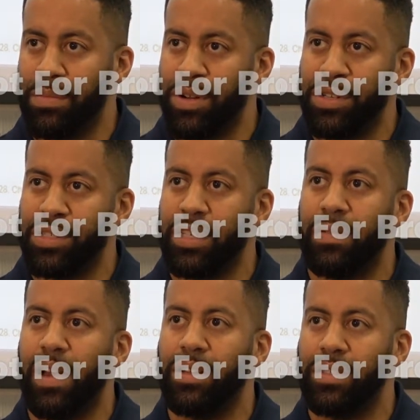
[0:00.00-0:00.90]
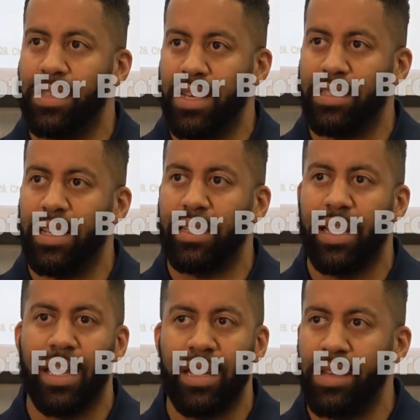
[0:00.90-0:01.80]
emergency routes, things like
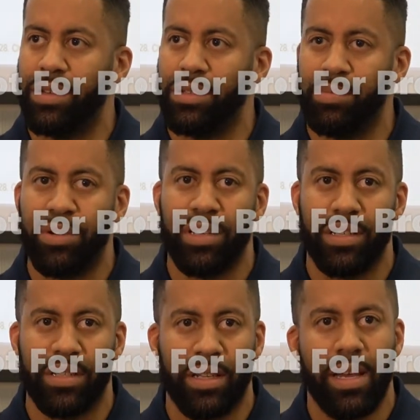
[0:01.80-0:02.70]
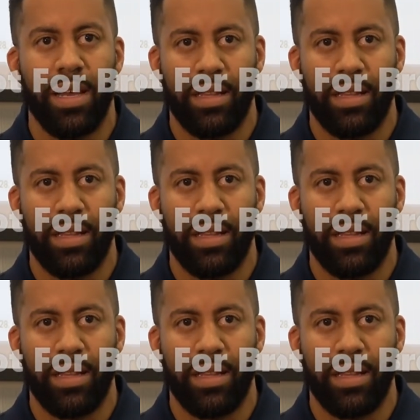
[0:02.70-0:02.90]
that, hills, bridges,